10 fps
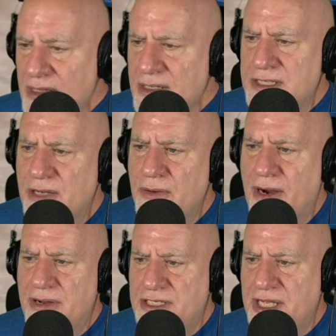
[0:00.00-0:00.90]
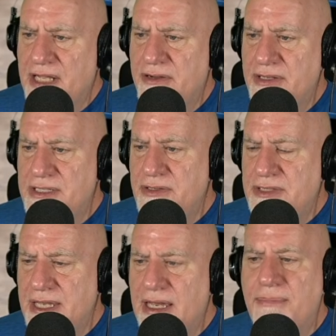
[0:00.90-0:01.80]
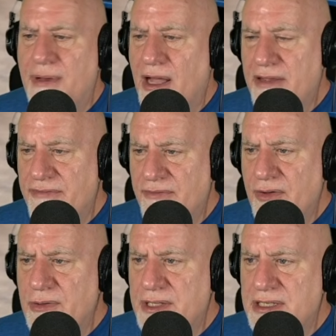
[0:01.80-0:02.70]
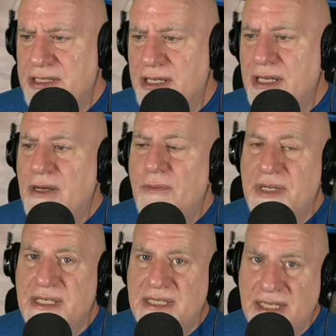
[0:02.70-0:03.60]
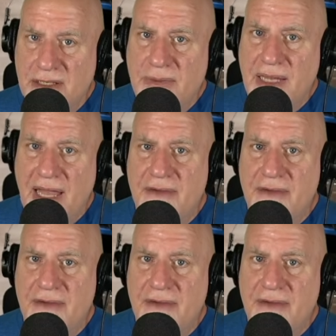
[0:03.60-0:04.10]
So our injector is using up all of our voltage. We still will have